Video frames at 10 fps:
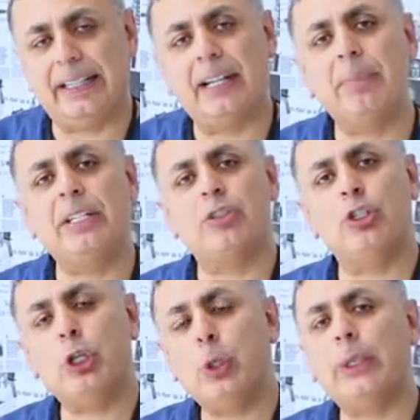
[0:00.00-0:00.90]
That means
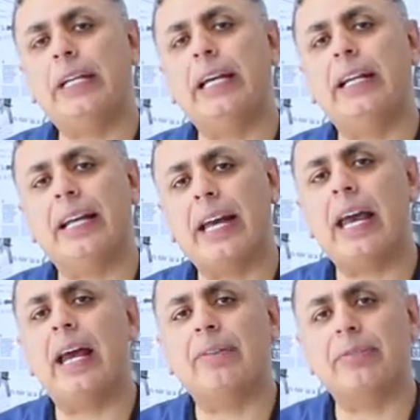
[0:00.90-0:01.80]
you can
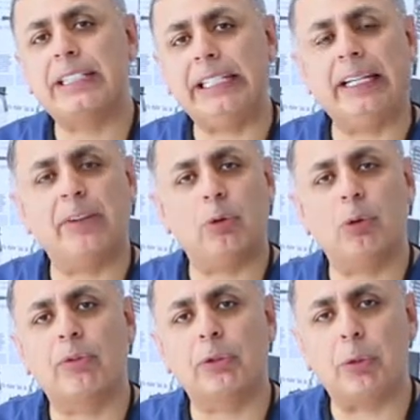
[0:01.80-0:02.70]
have teeth
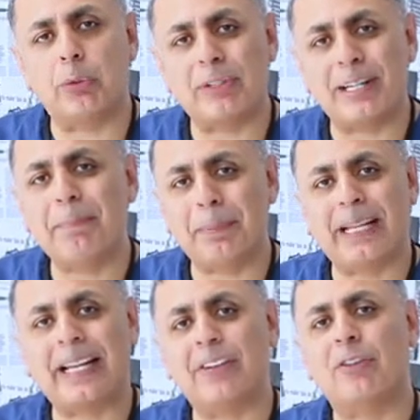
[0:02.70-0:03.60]
over those
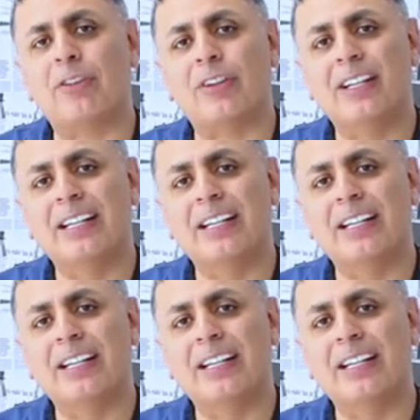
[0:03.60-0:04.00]
implants